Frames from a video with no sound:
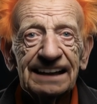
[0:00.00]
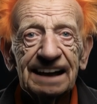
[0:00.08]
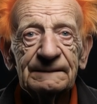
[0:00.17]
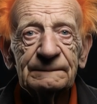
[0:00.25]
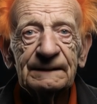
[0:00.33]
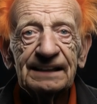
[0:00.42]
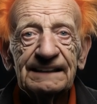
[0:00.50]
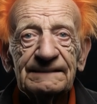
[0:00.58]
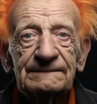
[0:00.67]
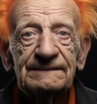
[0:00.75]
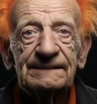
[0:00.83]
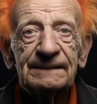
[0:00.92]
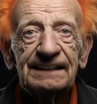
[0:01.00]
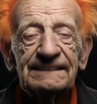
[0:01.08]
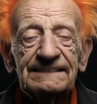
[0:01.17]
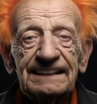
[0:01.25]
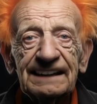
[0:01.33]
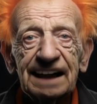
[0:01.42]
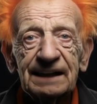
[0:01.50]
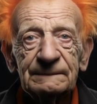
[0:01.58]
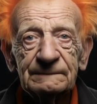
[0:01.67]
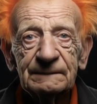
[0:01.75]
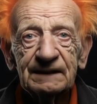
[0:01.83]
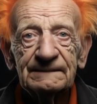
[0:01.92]
not me. They say I'm
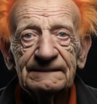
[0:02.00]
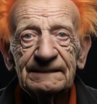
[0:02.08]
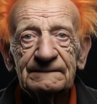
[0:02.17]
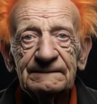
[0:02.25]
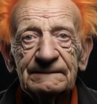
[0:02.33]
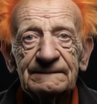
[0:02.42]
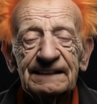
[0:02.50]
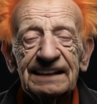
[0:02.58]
impulsive.